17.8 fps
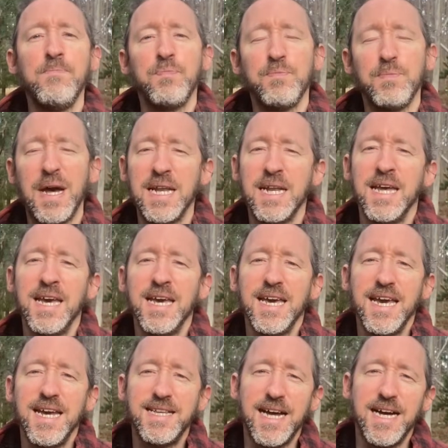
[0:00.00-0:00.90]
But
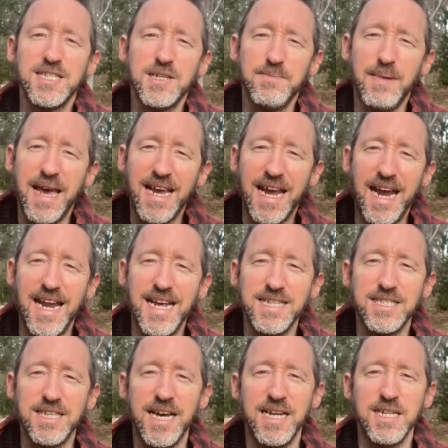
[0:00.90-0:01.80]
it doesn't make any
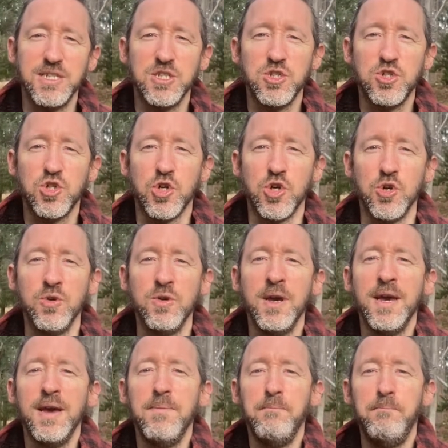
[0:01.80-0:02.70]
sense to
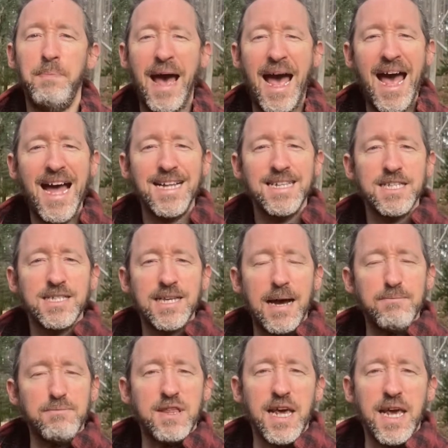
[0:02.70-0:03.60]
ban
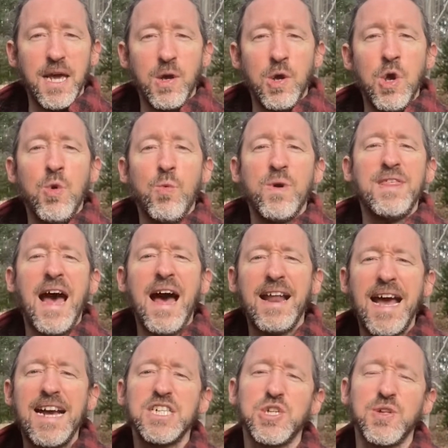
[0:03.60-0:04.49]
something
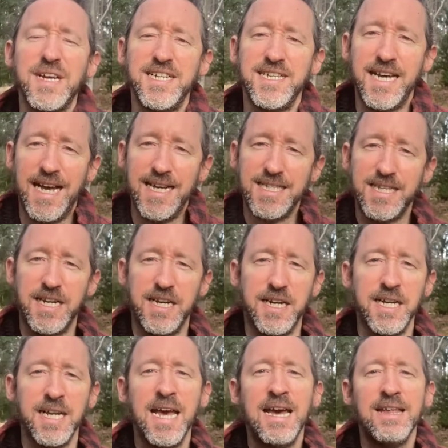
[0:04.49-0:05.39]
without actually testing
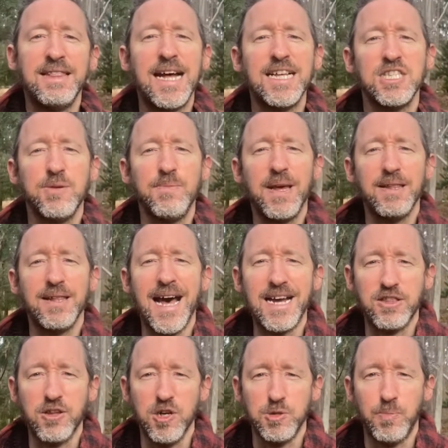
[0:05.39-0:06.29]
it. That's a bit
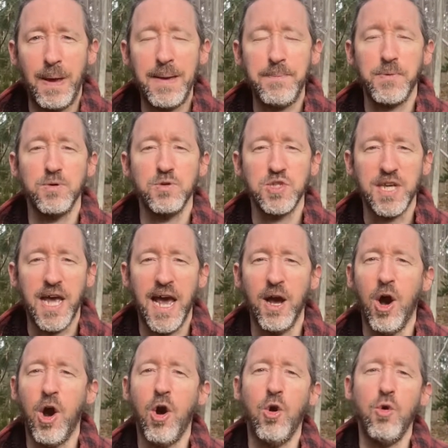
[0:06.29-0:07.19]
like those people who say,
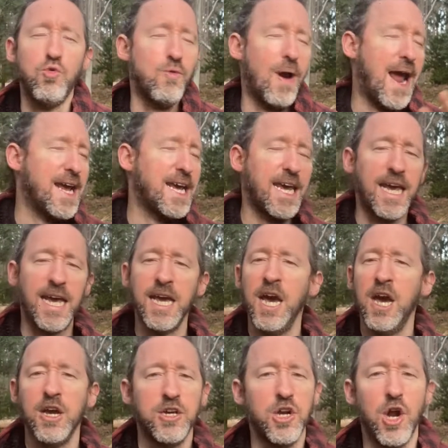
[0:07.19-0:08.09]
oh, Reiki,
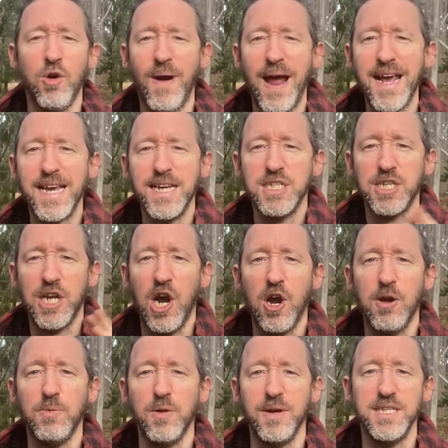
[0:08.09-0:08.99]
Reiki's
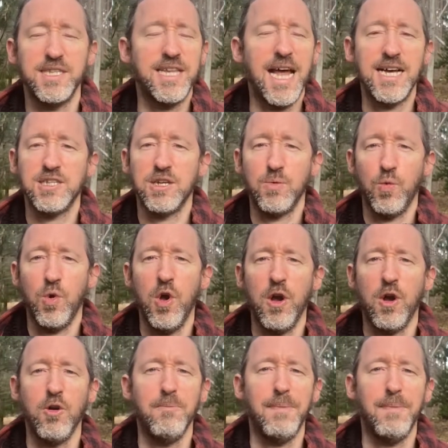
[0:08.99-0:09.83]
terrible, it doesn't work, or